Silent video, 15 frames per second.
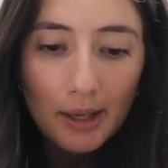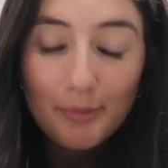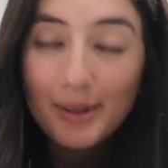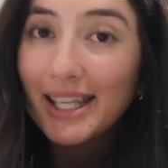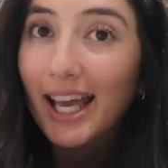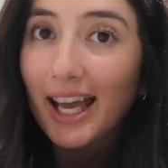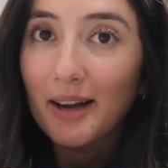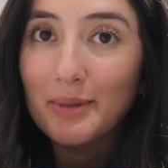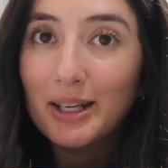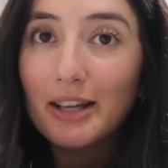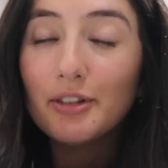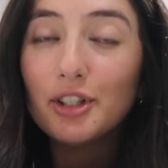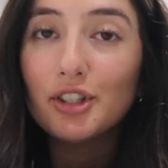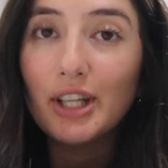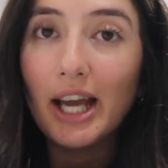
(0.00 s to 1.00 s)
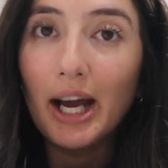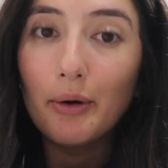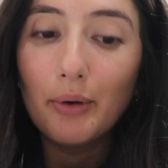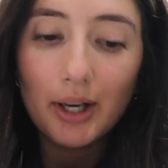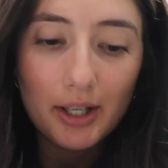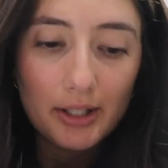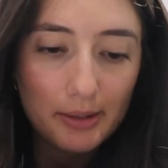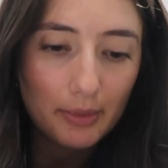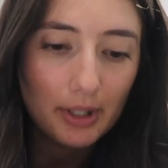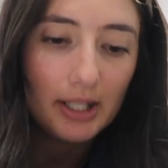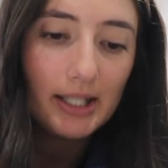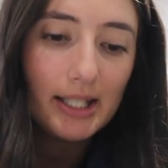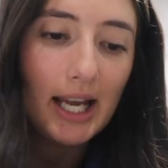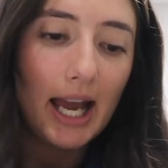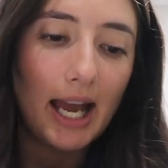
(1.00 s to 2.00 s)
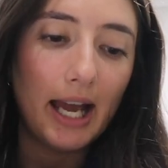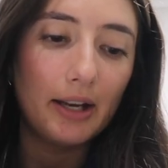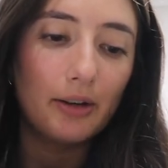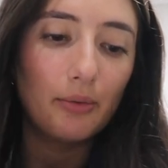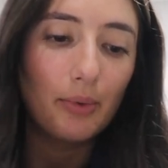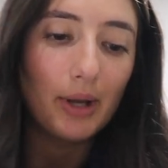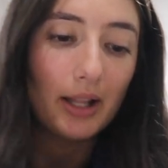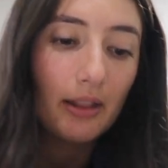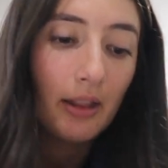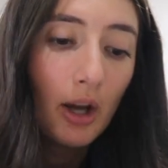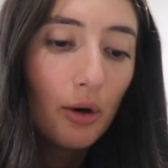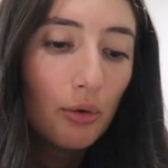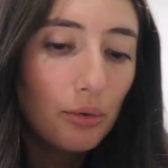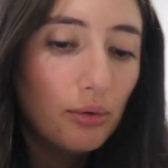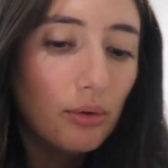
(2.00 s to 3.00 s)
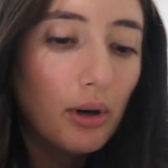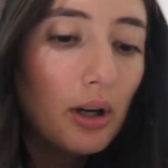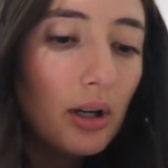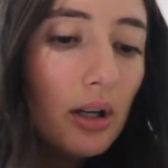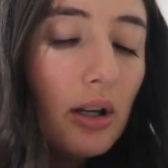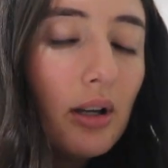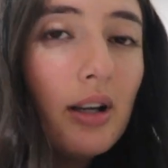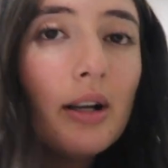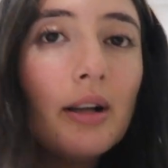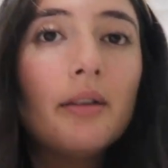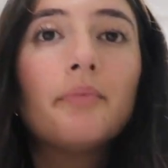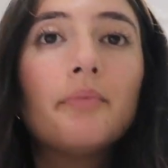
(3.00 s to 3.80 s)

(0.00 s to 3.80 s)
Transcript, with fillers: But yeah, I'm gonna have a shower because I'm gonna tan with ooh,